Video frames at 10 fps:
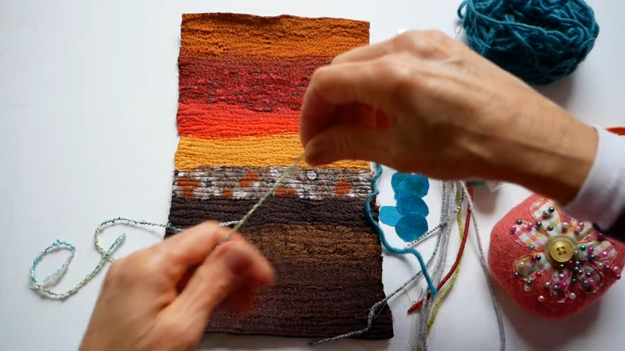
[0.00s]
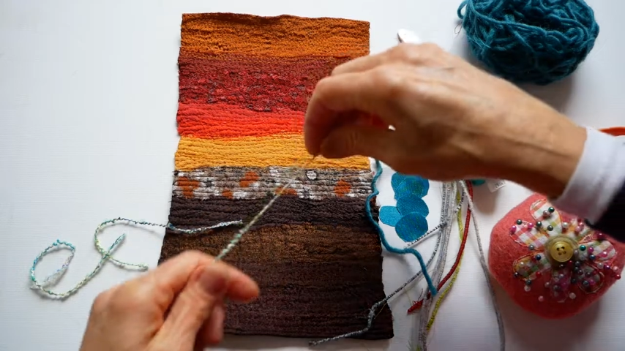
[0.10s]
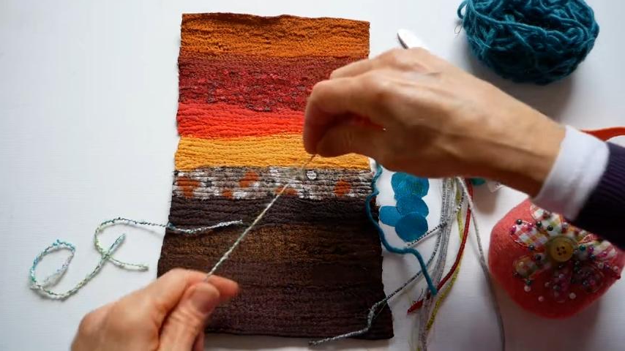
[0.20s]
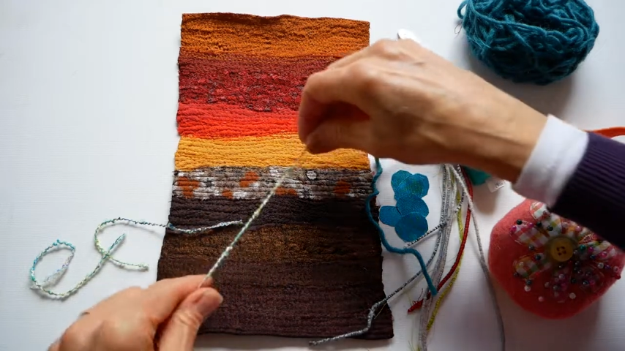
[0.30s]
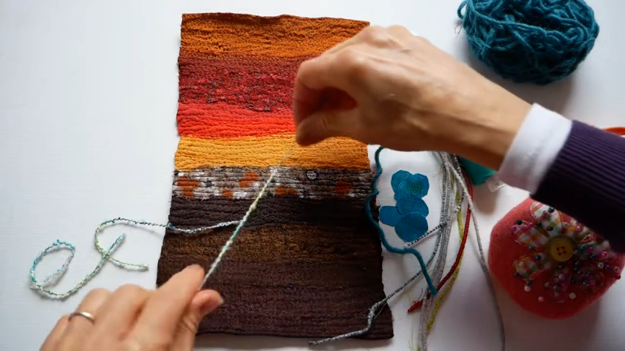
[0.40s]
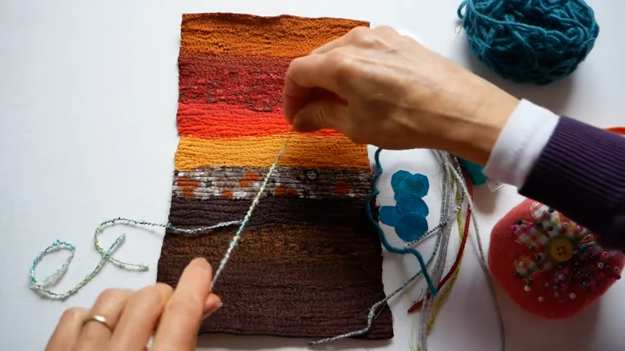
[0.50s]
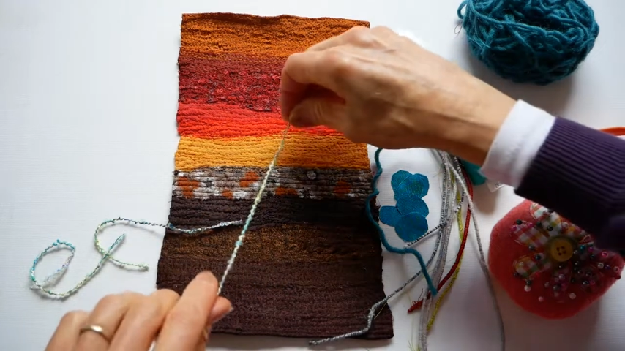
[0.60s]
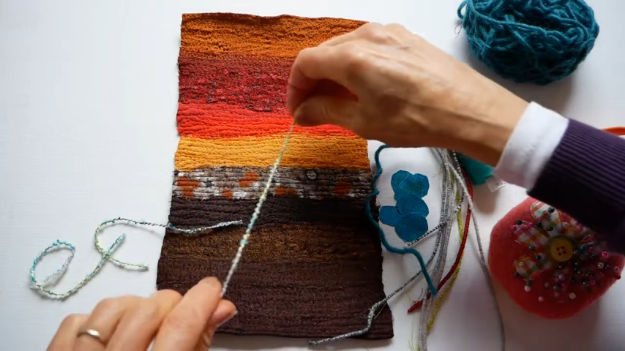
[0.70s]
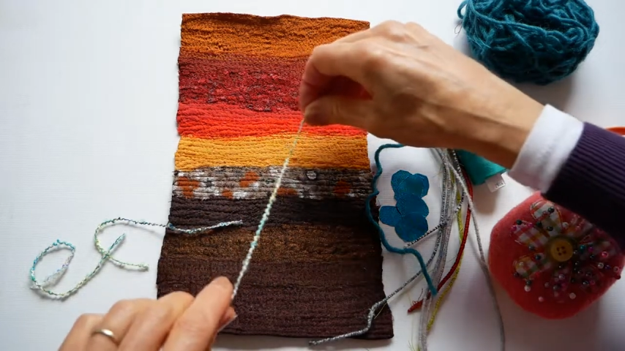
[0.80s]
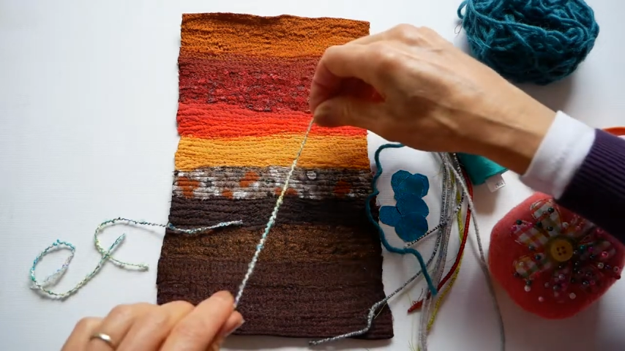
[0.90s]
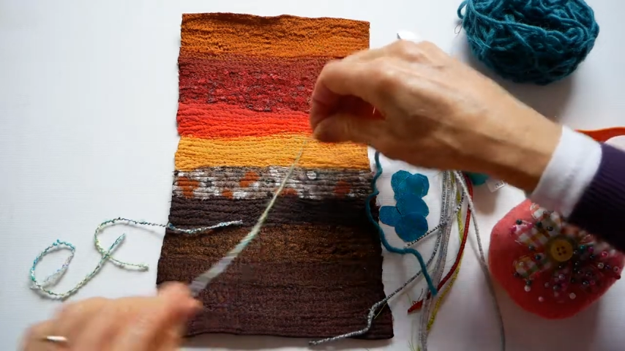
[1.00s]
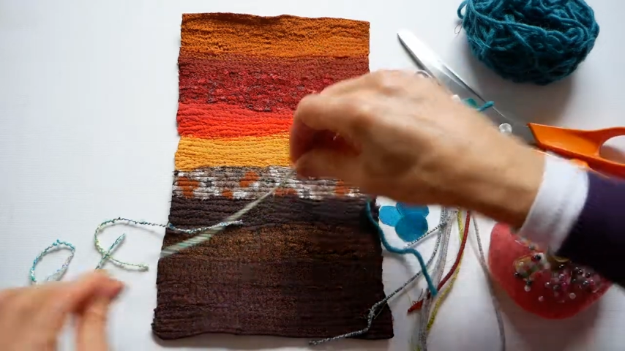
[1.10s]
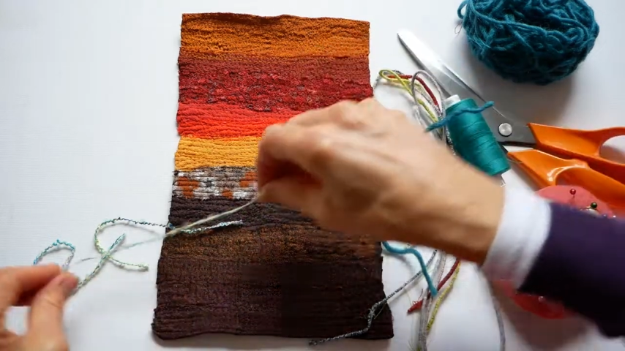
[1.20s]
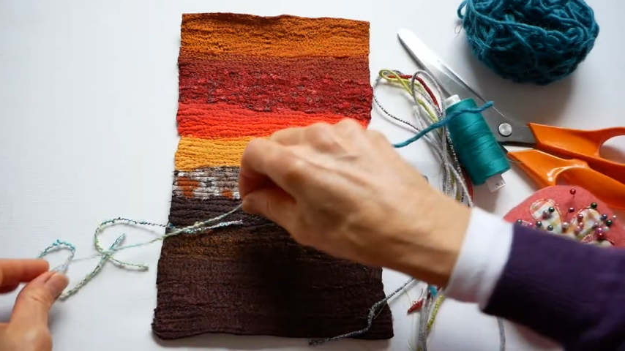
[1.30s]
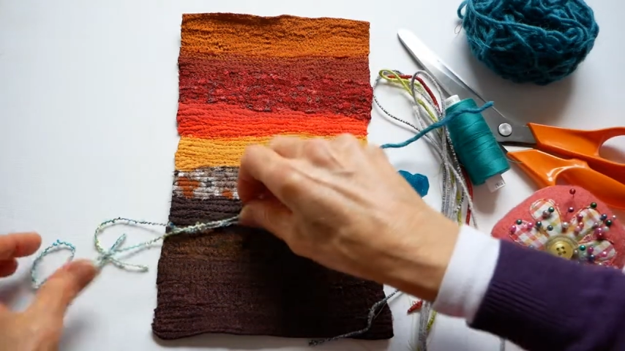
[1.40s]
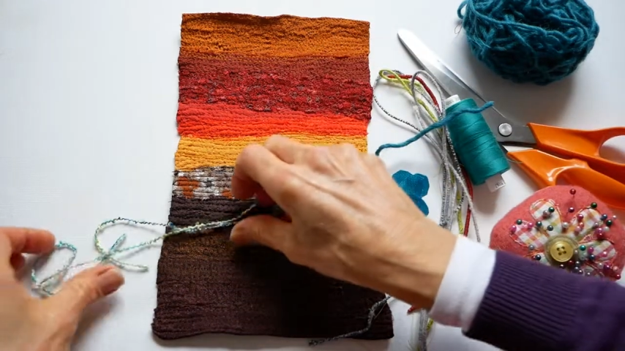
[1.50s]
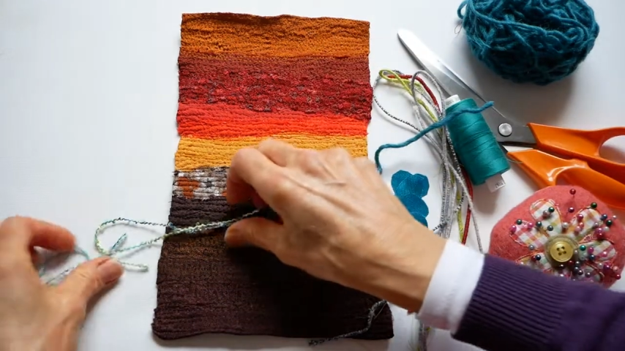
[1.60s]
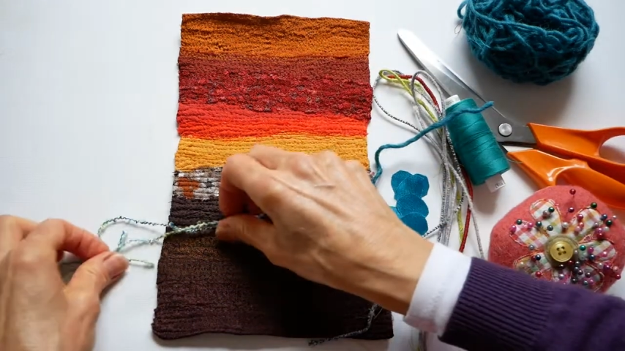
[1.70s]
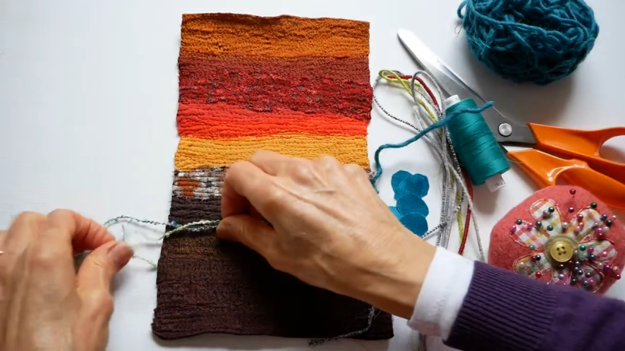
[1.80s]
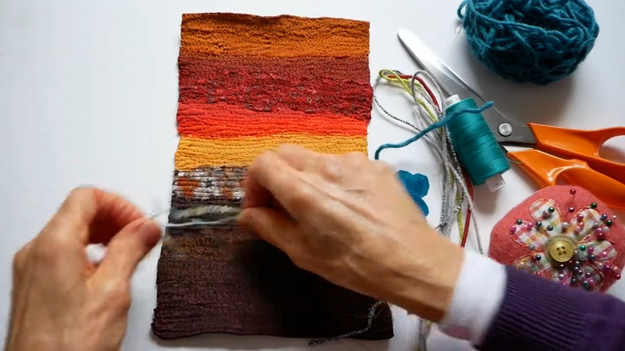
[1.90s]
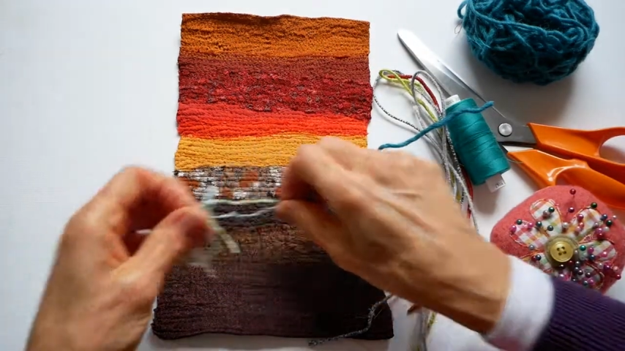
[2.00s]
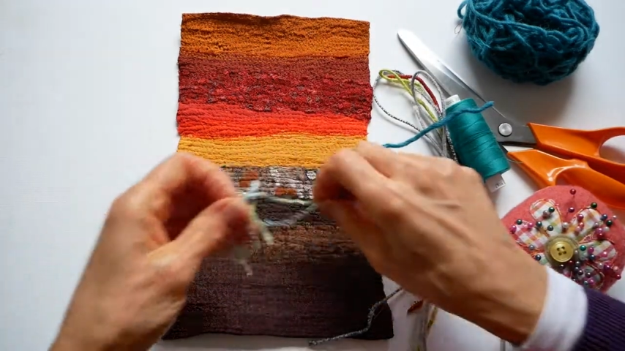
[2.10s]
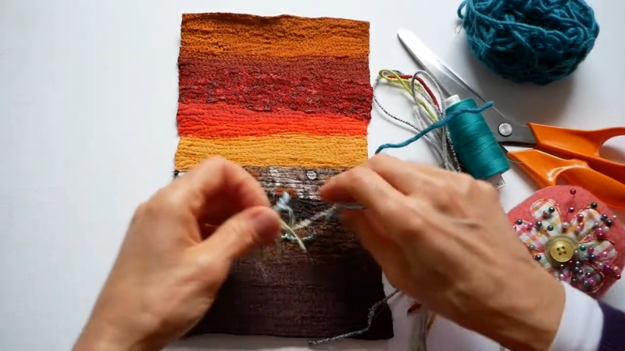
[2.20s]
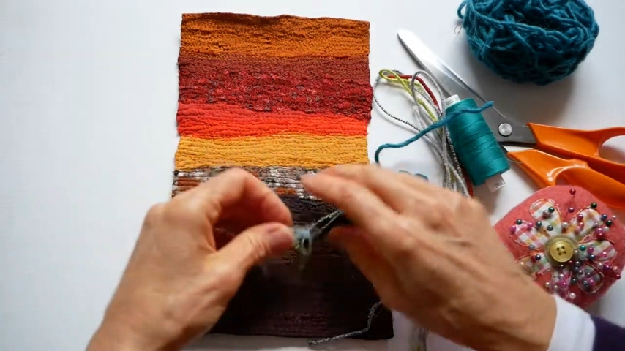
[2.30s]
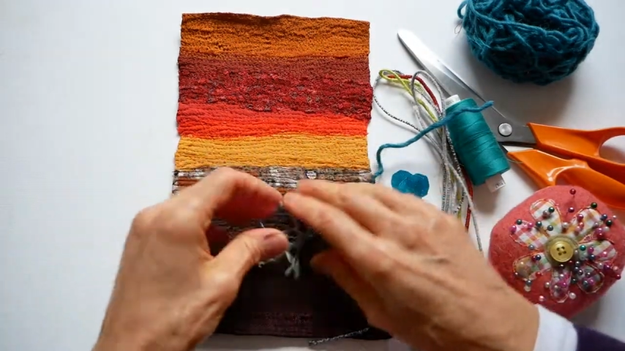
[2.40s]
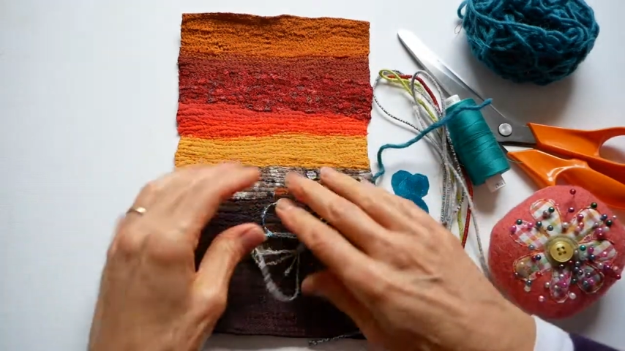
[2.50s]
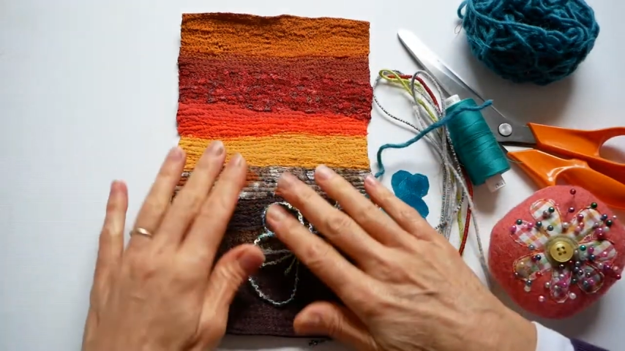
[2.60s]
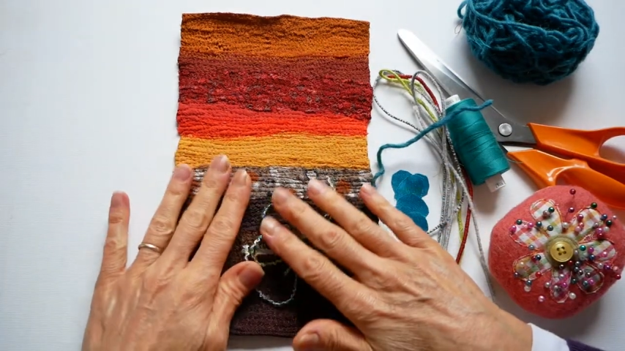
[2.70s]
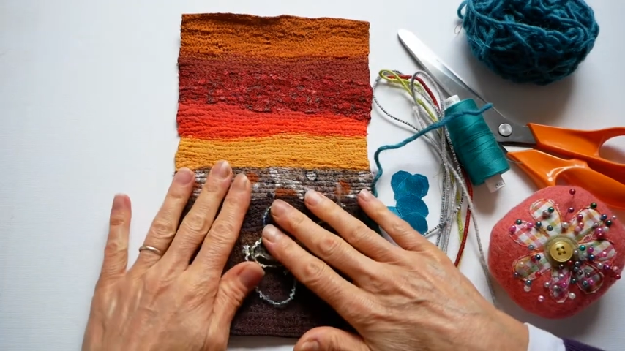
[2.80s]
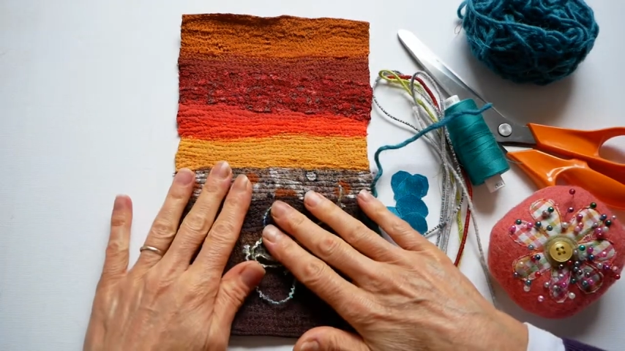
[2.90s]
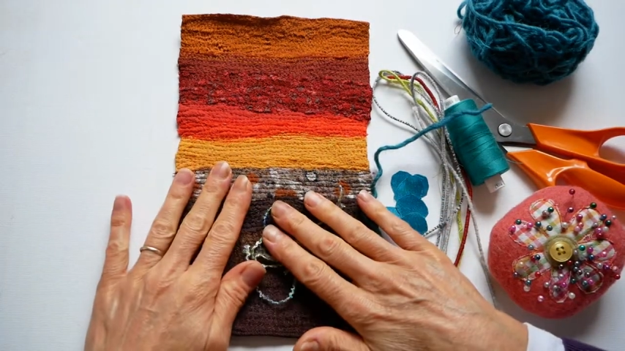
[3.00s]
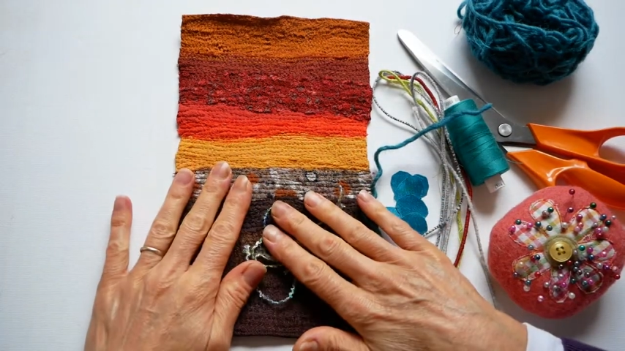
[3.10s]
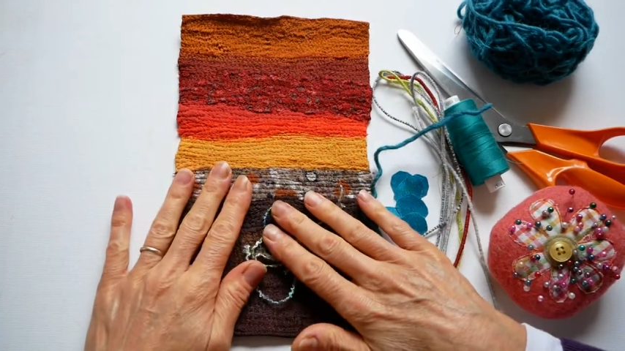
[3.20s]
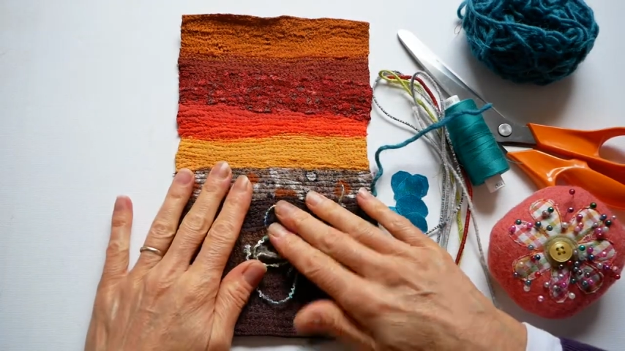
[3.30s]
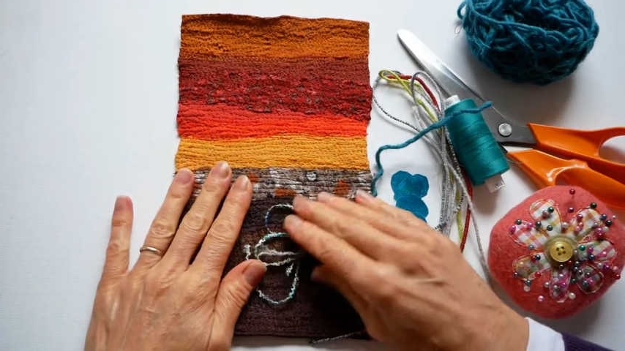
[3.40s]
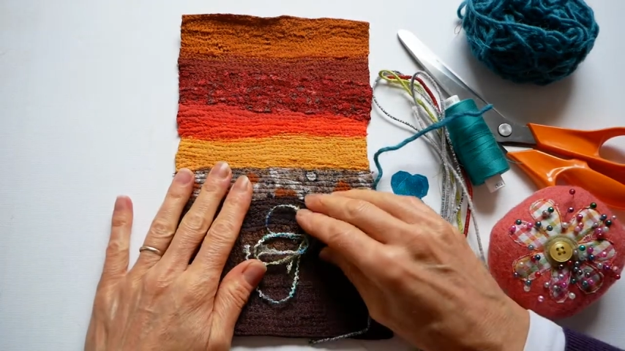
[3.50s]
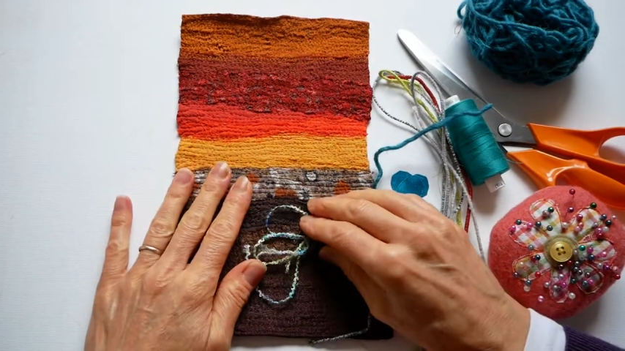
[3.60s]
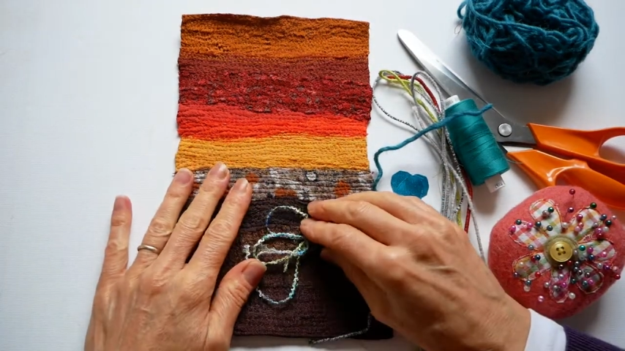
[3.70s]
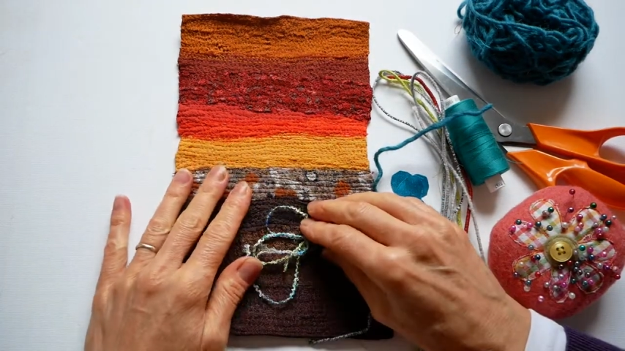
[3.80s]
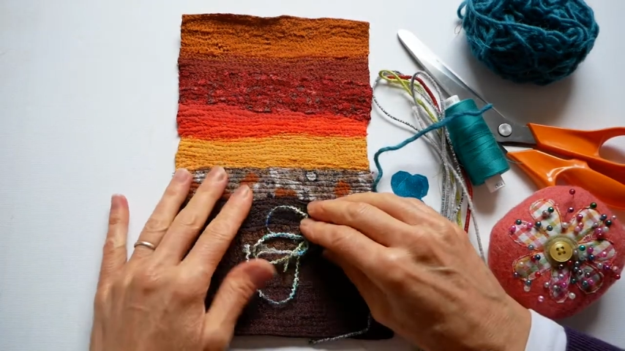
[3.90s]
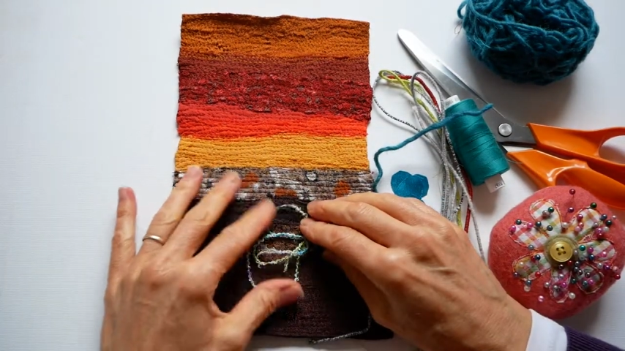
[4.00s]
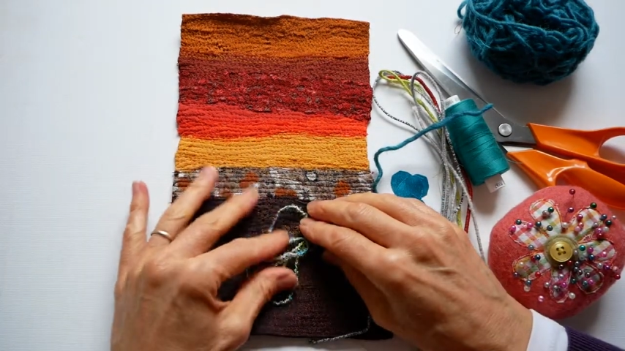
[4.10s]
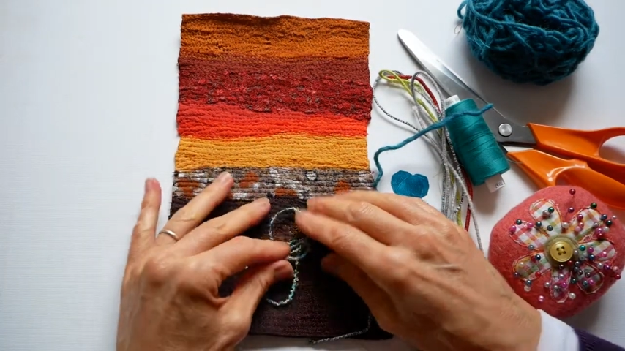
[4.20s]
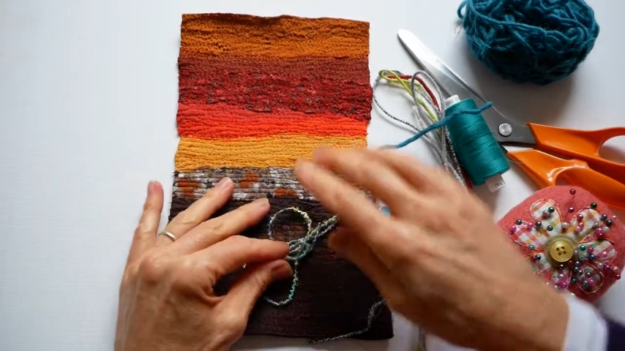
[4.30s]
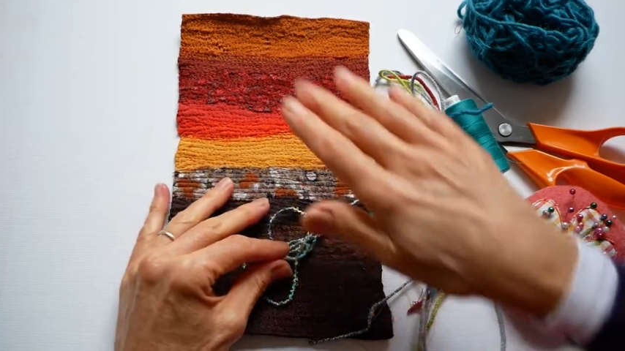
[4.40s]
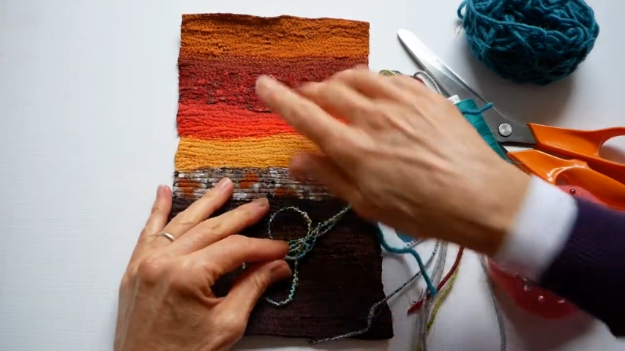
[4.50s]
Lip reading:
[unreadable: no face in view]